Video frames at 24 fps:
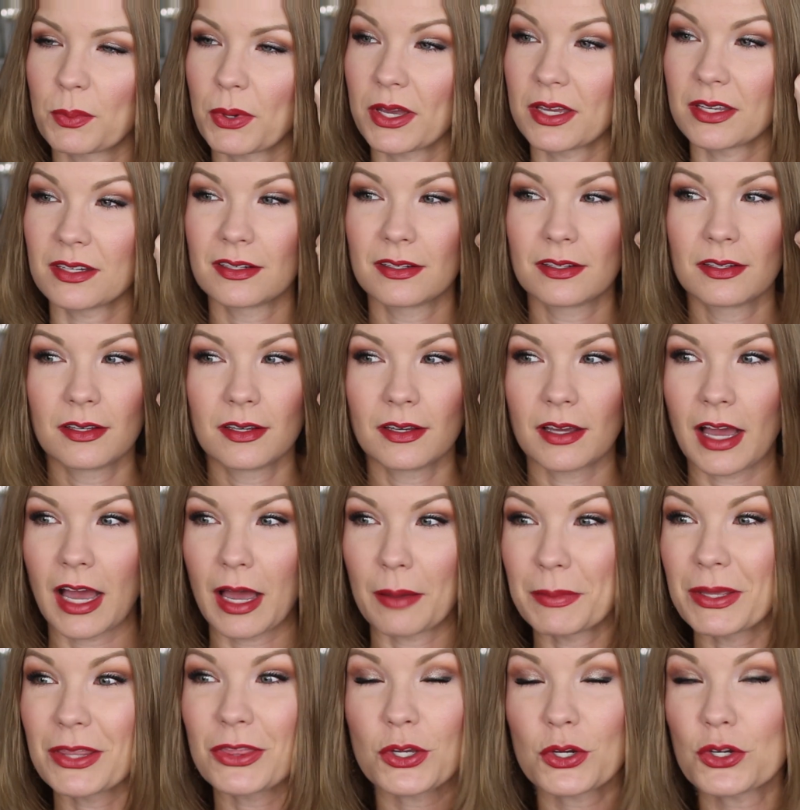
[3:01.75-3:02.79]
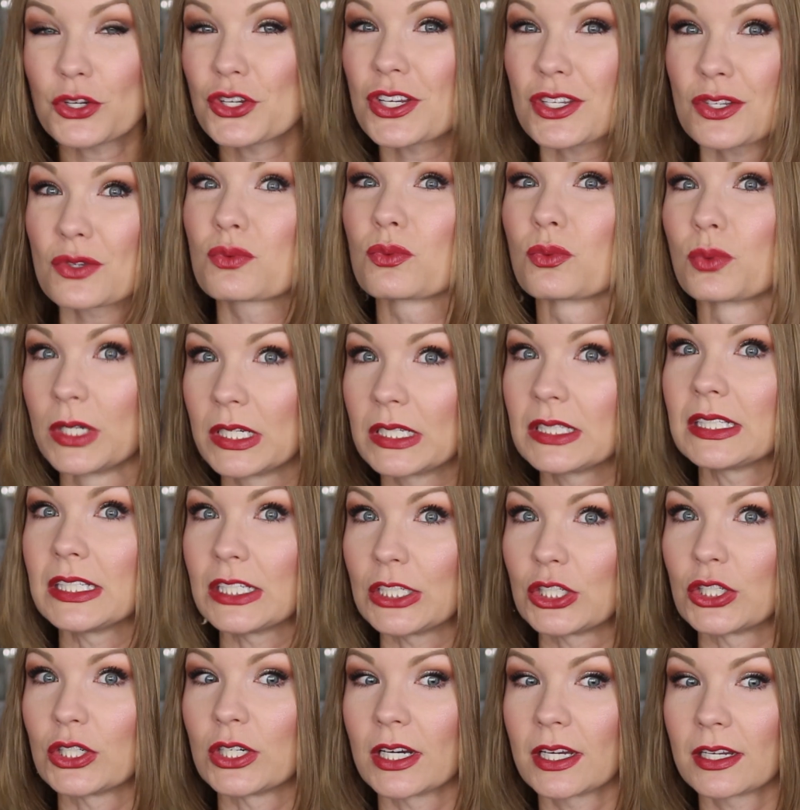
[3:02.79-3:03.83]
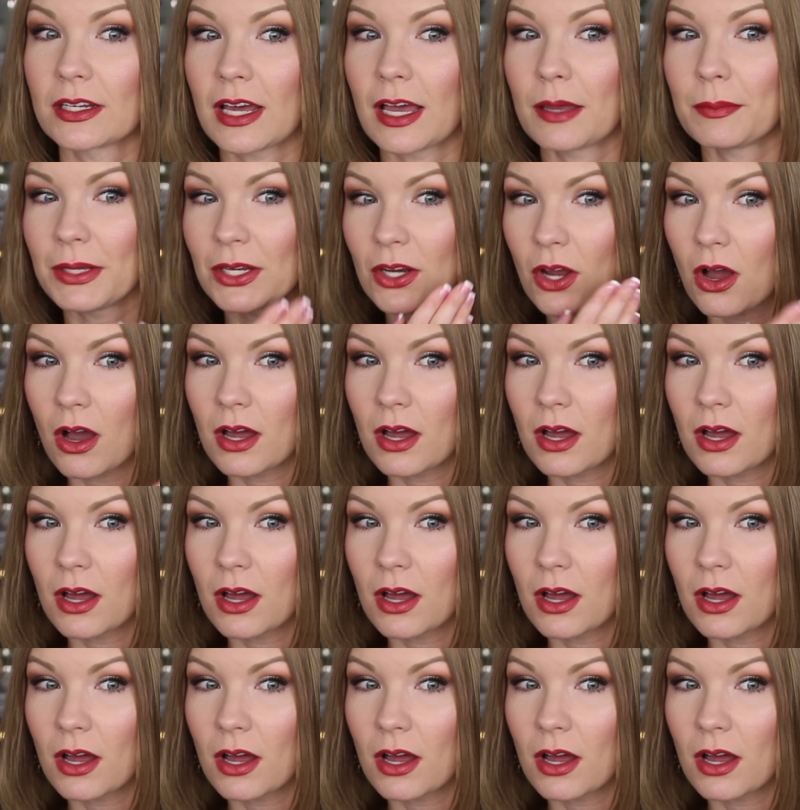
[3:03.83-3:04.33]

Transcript: but I mean, they're just really good. I mean,